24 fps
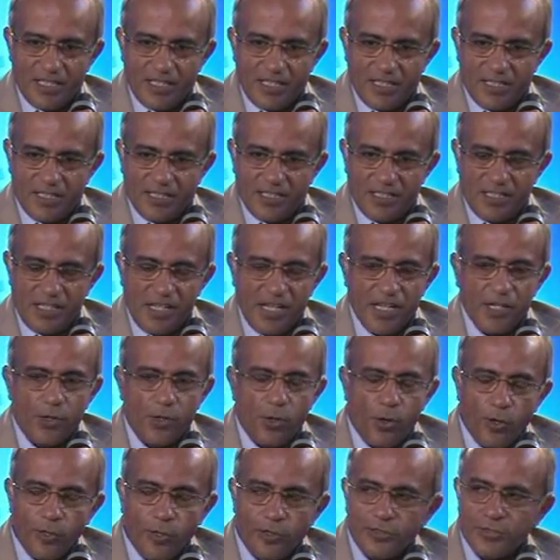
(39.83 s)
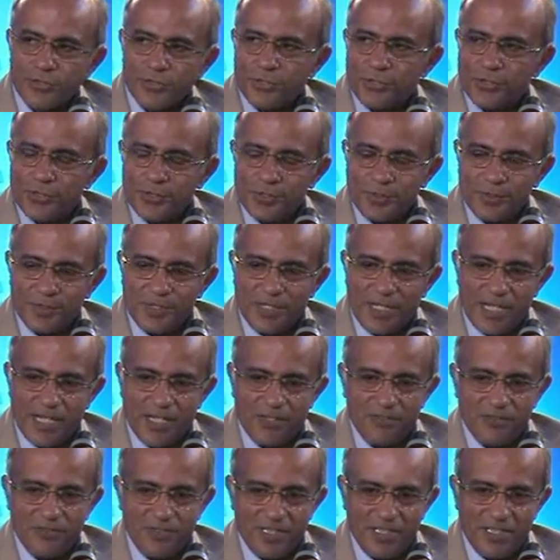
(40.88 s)
And also
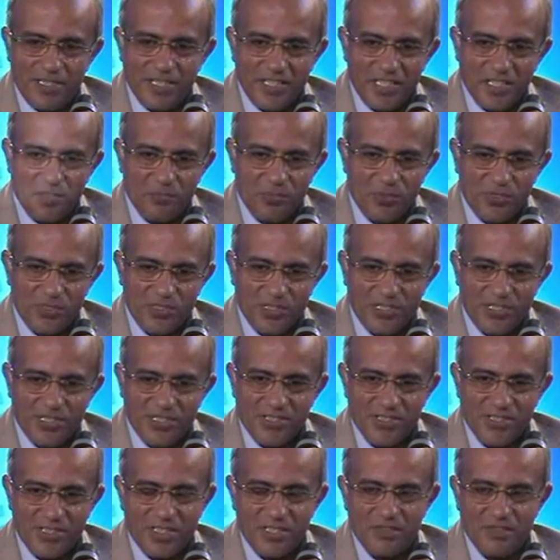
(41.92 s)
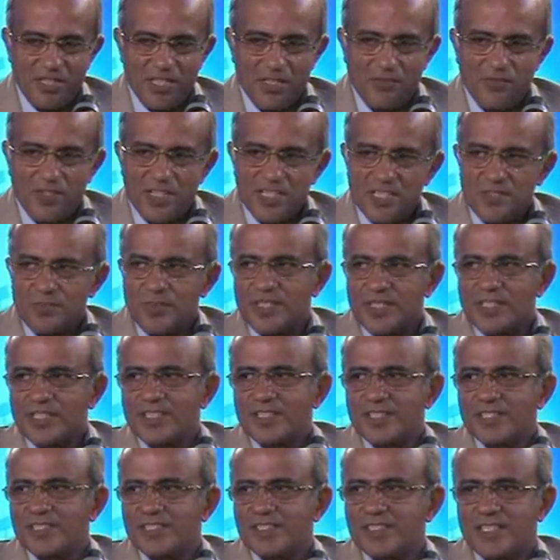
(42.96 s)
have leading positions in advanced
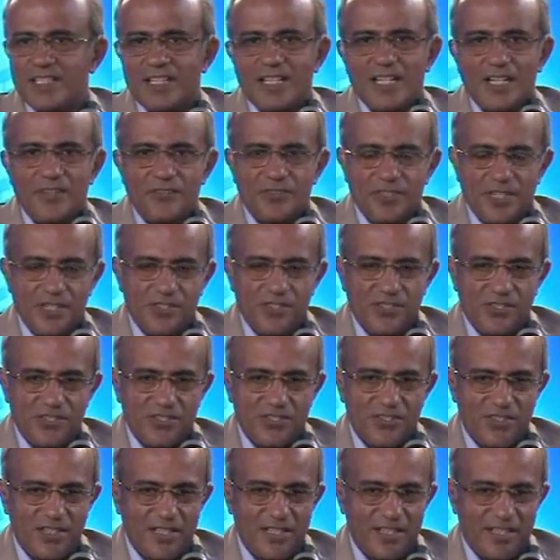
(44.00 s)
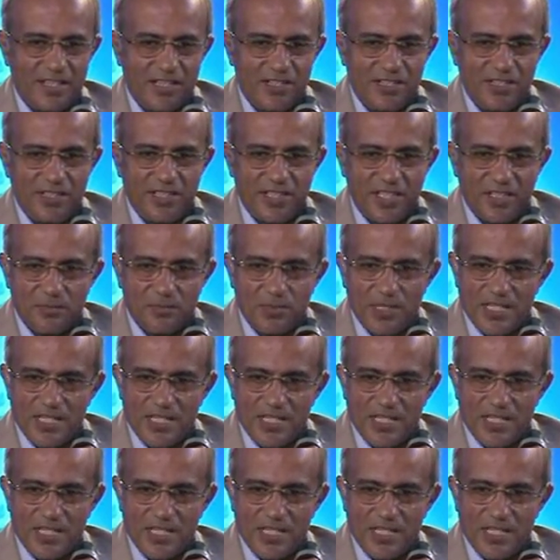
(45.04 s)
materials and life sciences like engineering,